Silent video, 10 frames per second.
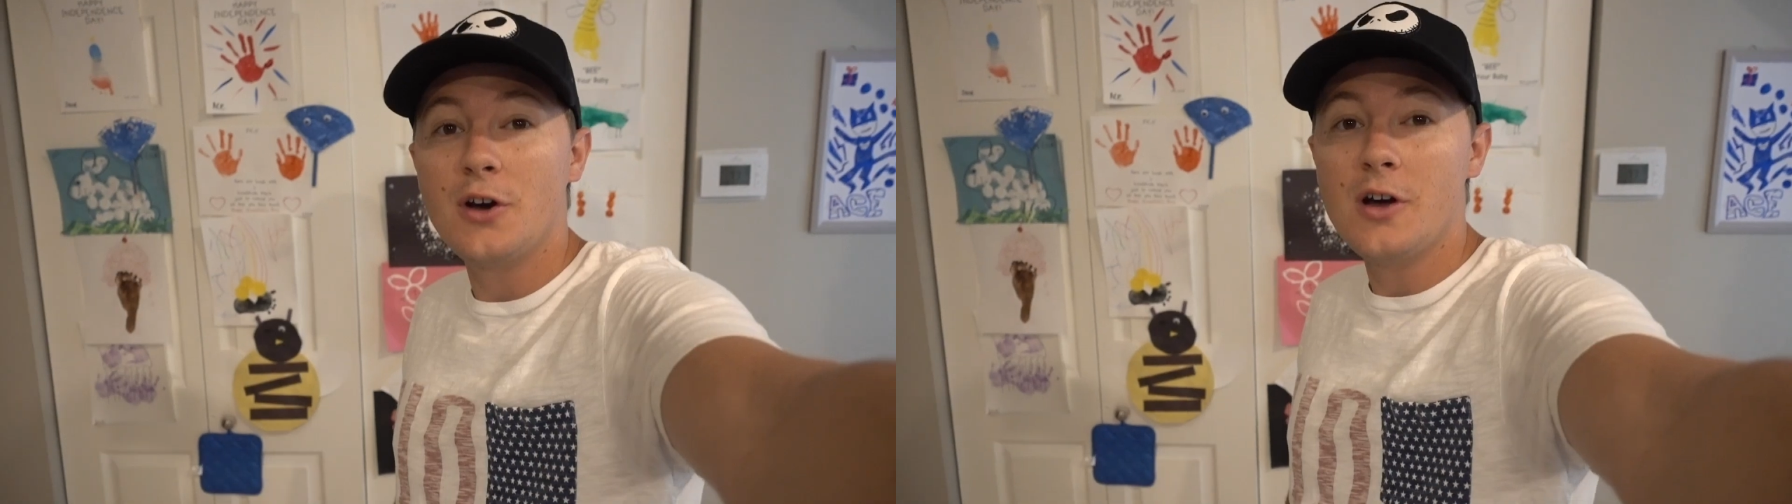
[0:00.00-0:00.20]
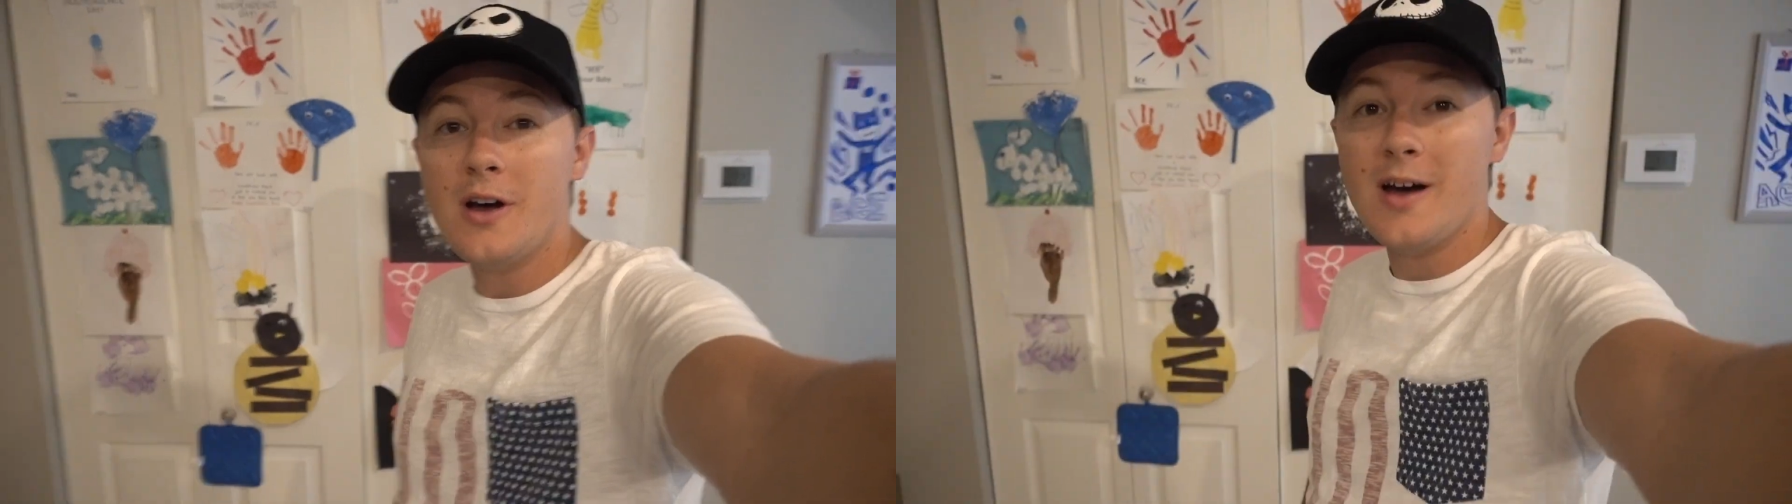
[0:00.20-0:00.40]

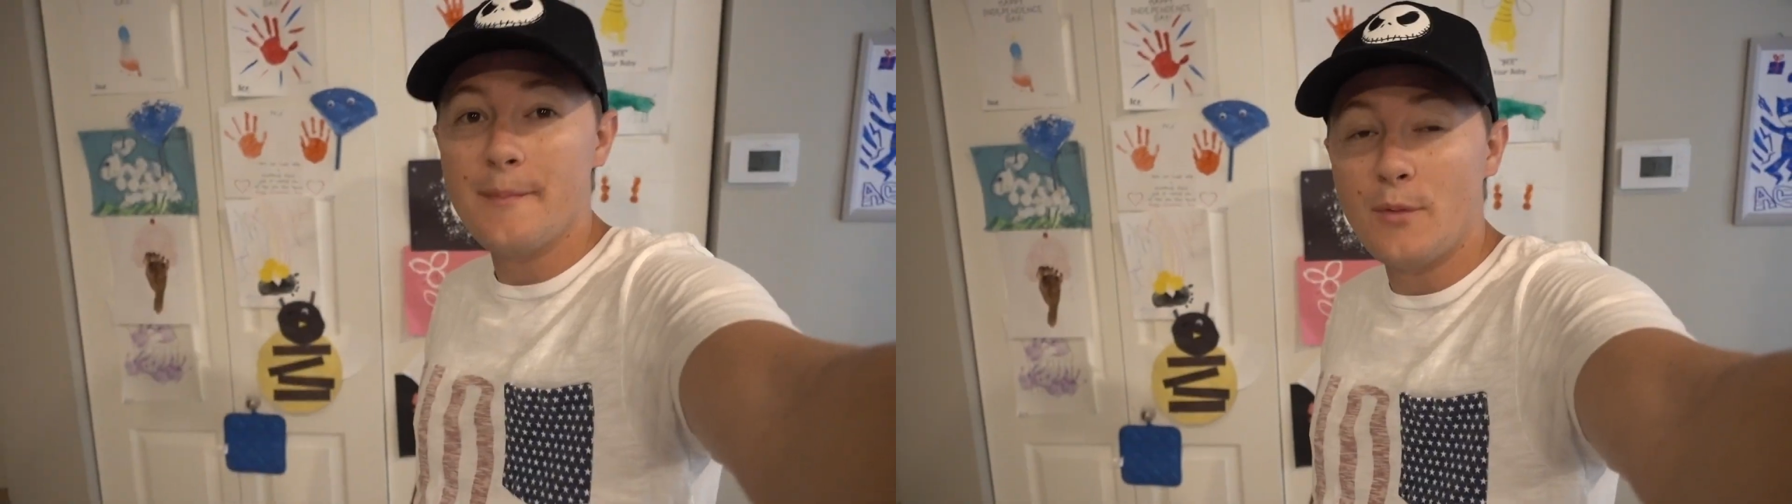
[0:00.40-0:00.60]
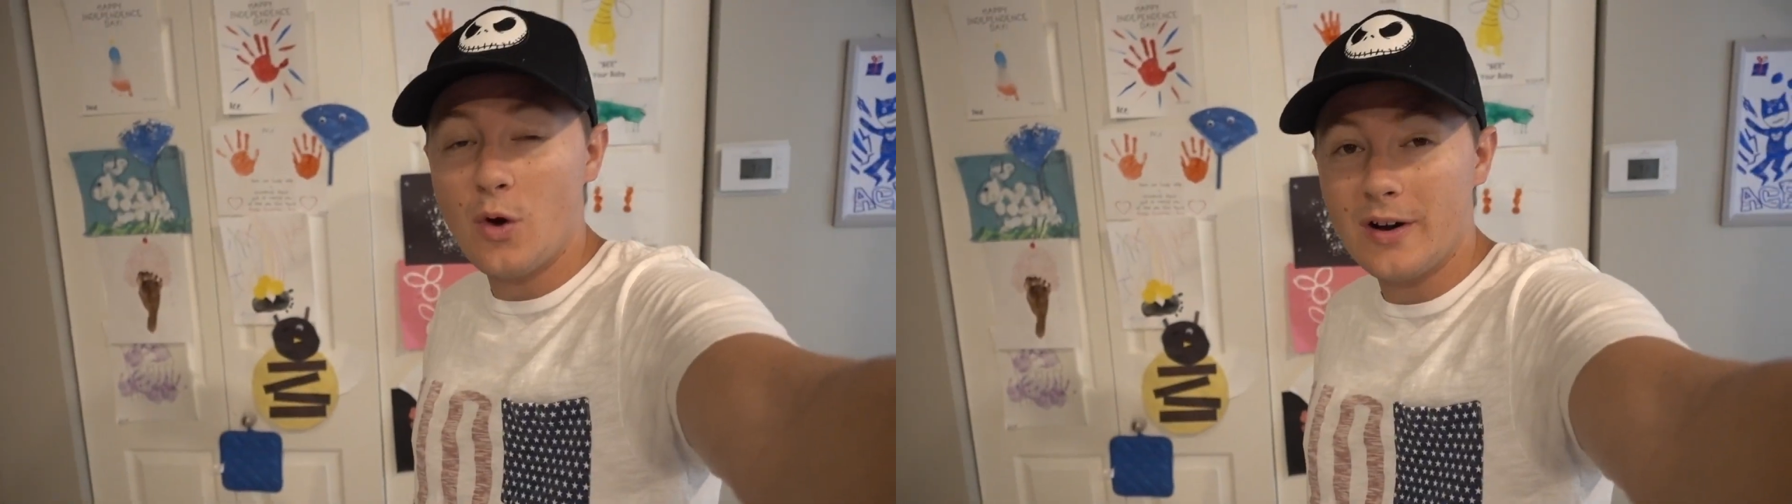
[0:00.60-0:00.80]

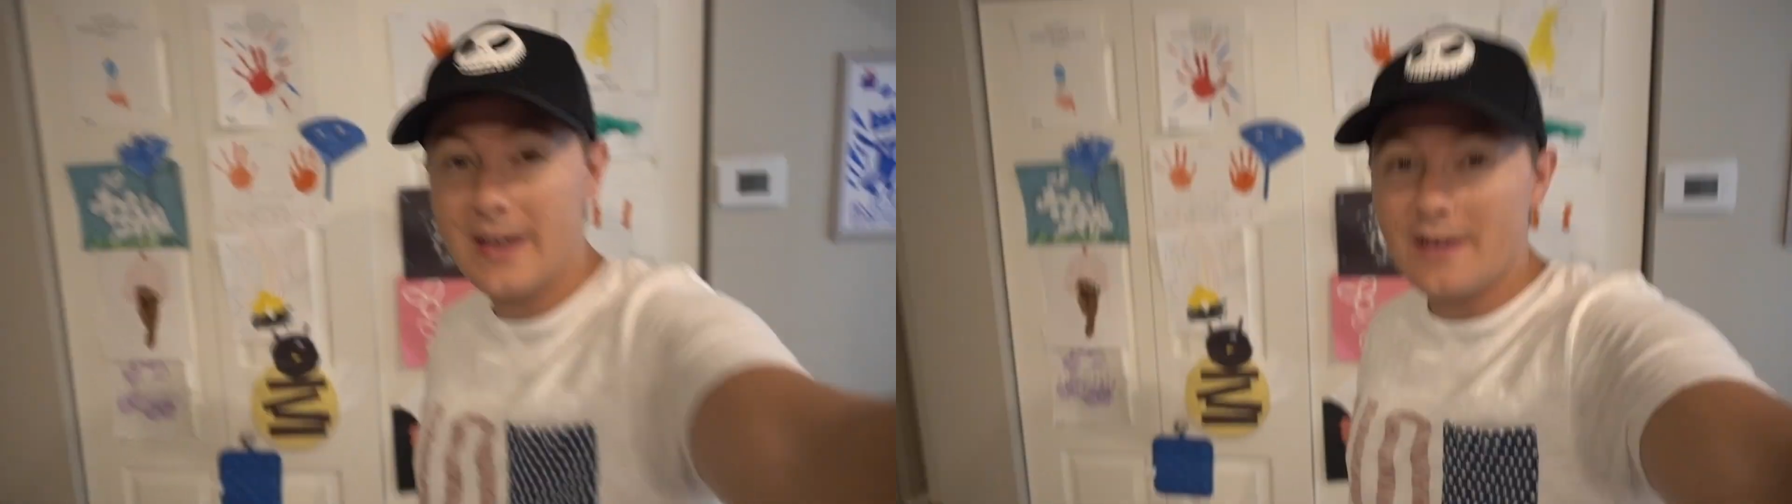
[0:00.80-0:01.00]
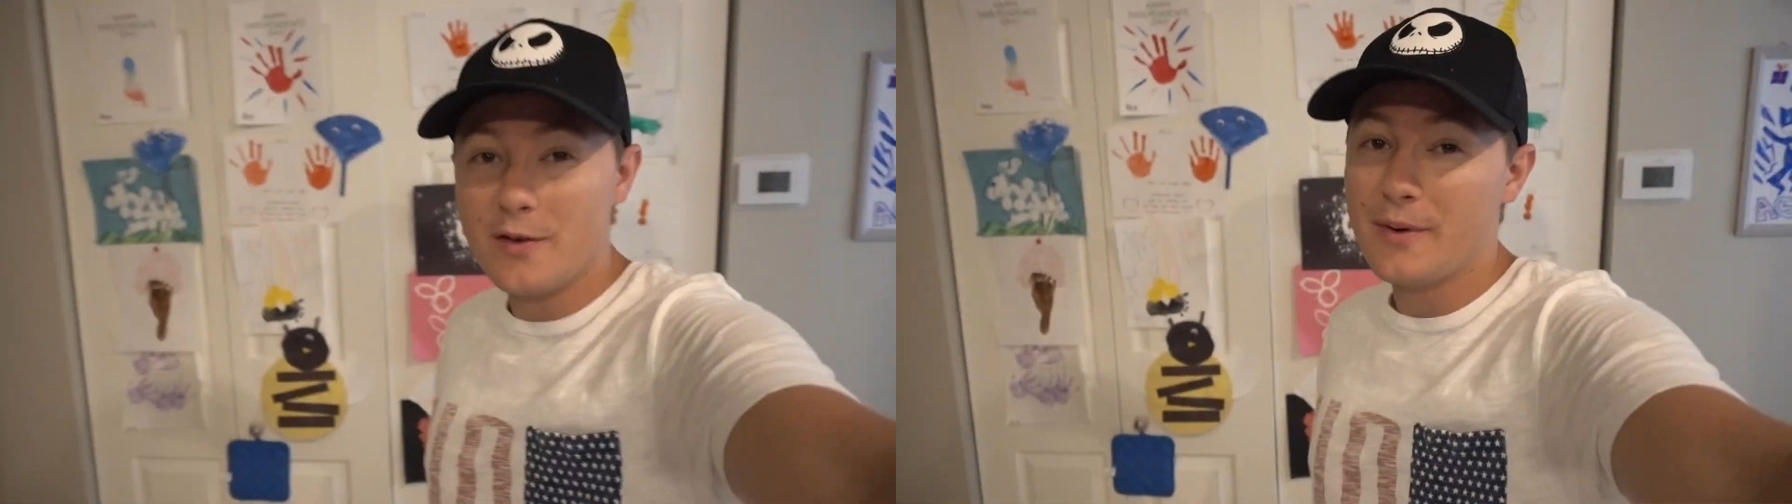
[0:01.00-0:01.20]
Good
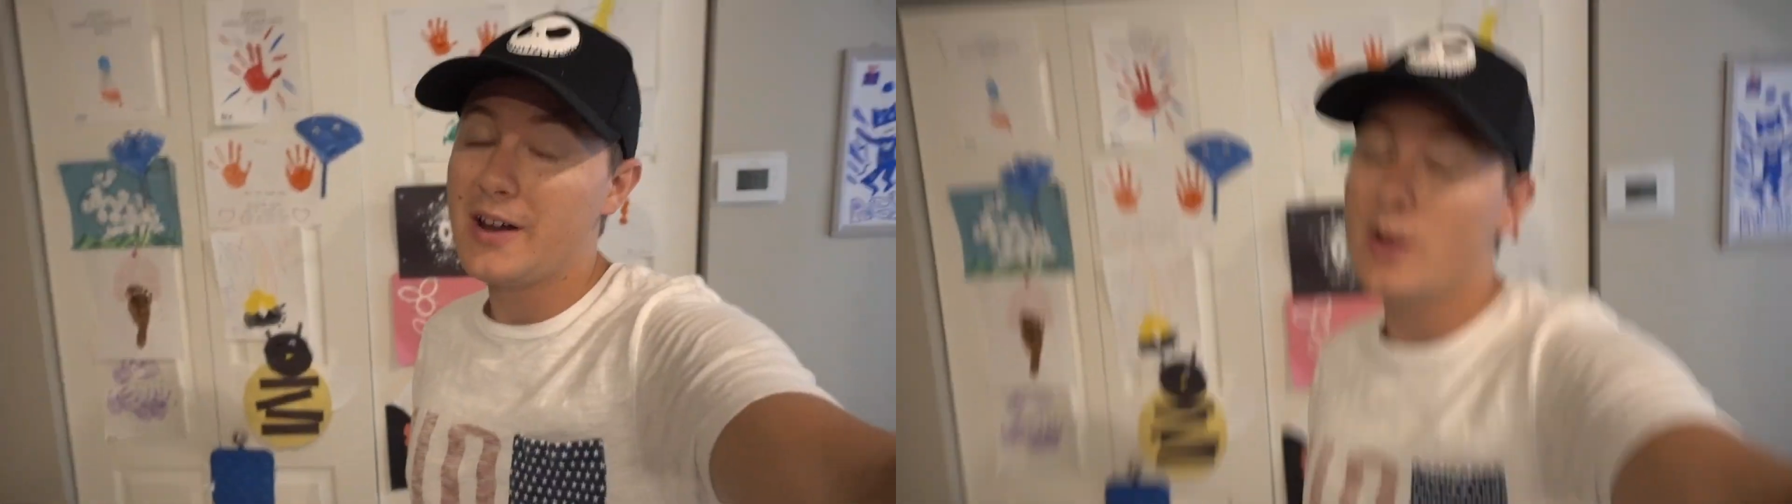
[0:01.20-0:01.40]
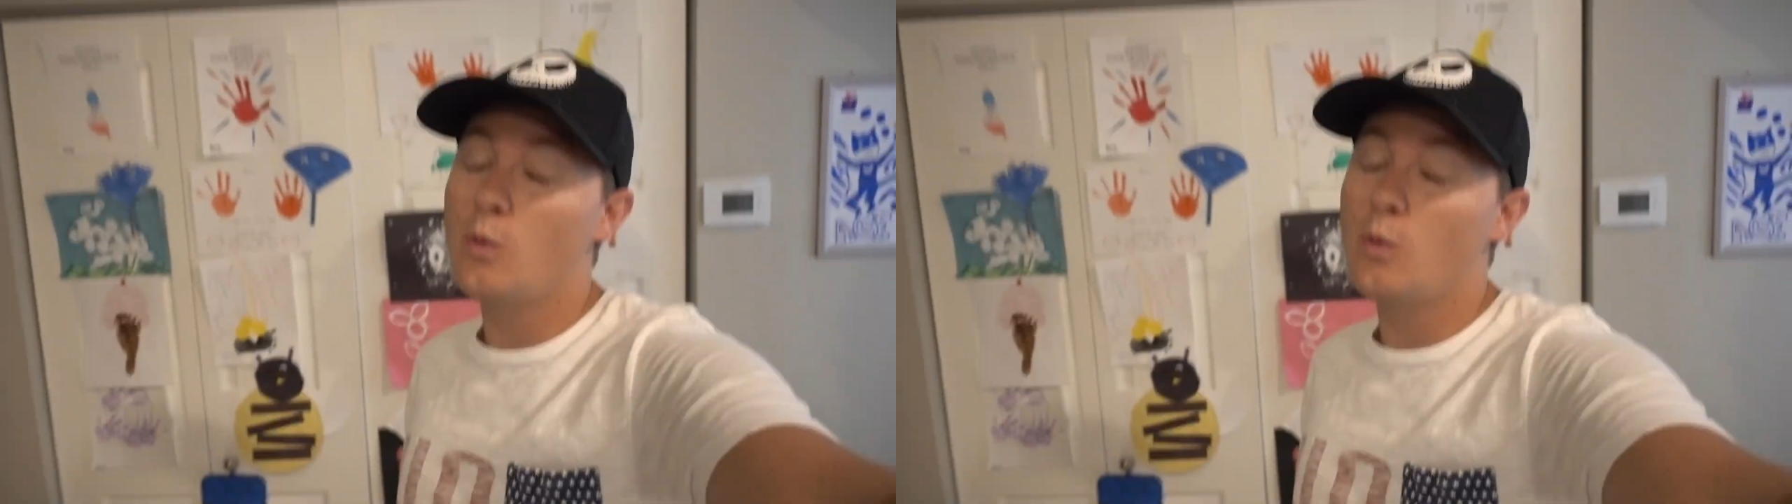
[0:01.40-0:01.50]
morning, everybody.